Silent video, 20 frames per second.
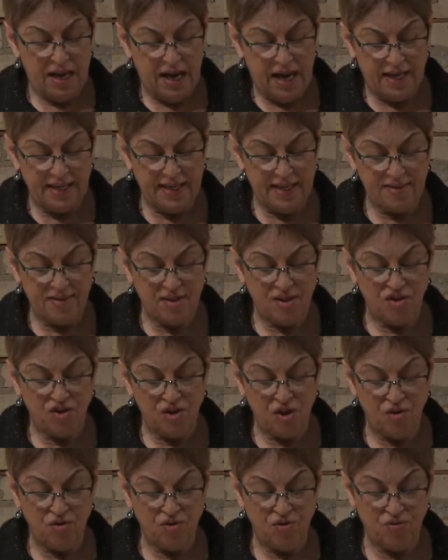I guess he
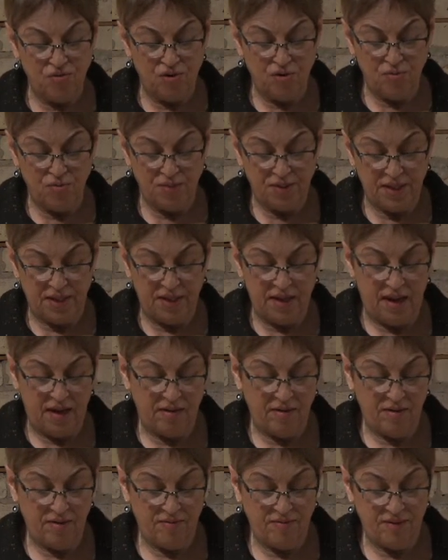chose rooms in
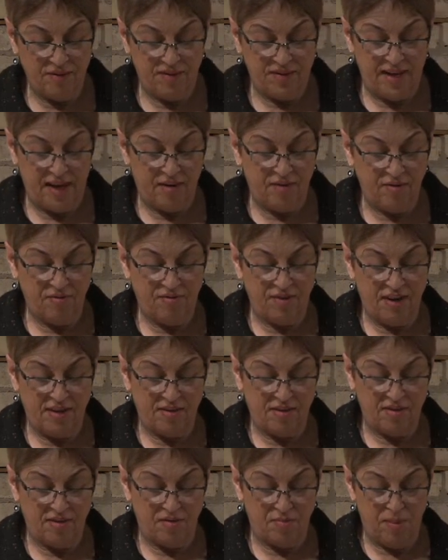honor of the
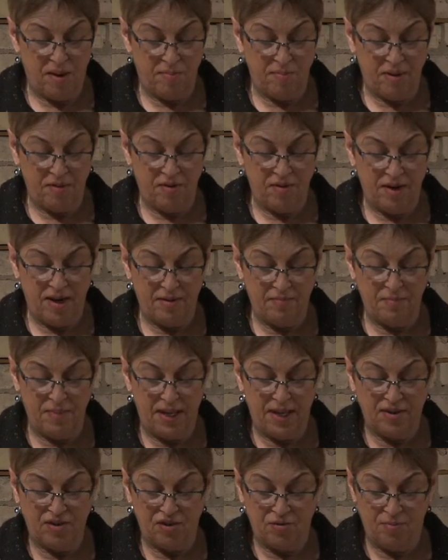sacrifices my mother had
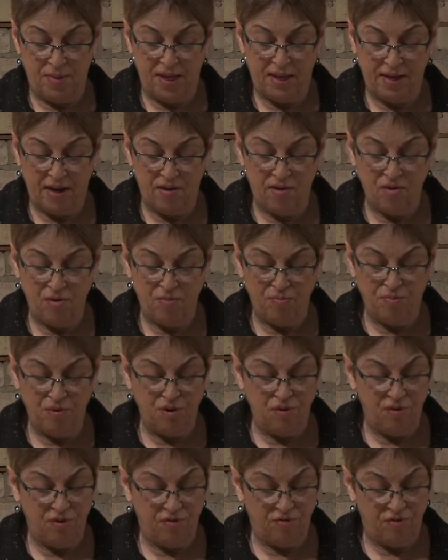made to make our home
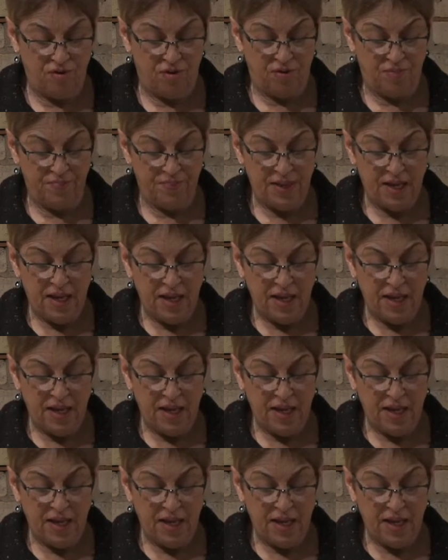beautiful.